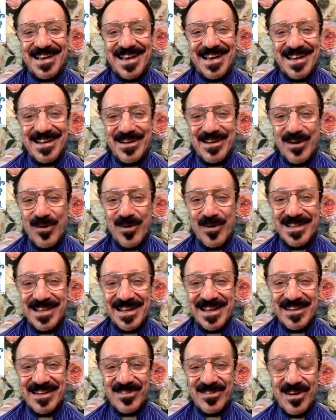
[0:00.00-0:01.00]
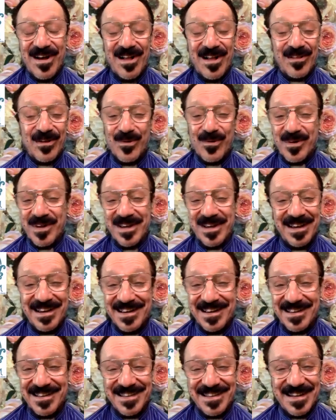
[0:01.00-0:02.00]
and knowing that it's all
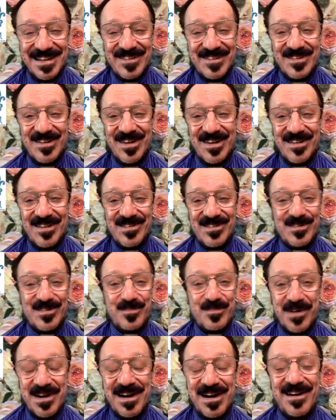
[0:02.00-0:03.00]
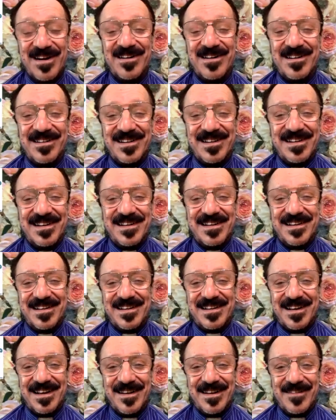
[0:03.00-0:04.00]
okay, that it's all just part
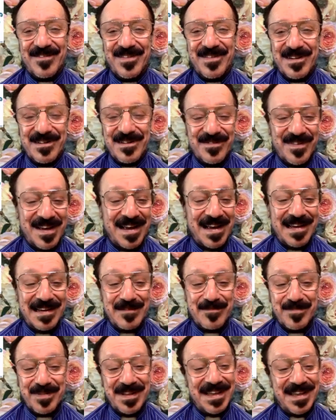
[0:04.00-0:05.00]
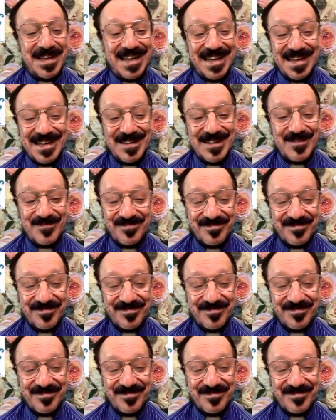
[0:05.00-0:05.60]
of the divine plan.